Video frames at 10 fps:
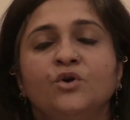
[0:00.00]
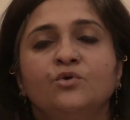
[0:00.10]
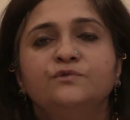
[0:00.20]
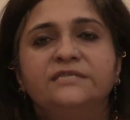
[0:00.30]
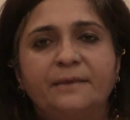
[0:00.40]

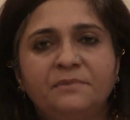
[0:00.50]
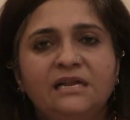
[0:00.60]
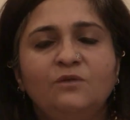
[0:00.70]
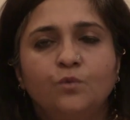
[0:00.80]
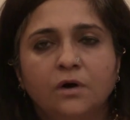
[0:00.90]
whose
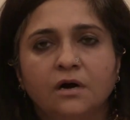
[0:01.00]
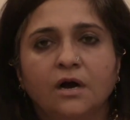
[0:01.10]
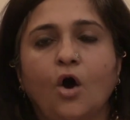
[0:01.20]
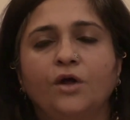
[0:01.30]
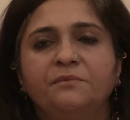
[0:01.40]
seminal
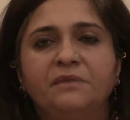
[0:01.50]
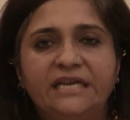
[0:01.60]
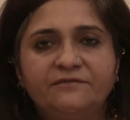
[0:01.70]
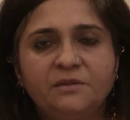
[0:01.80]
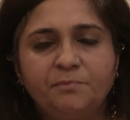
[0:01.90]
work on the
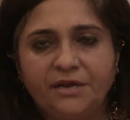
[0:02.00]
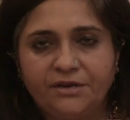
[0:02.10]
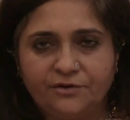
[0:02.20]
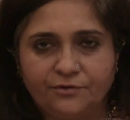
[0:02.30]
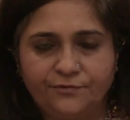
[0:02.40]
medieval
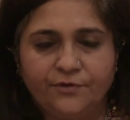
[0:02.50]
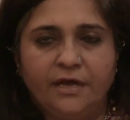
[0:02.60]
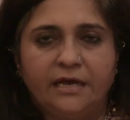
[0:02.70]
period of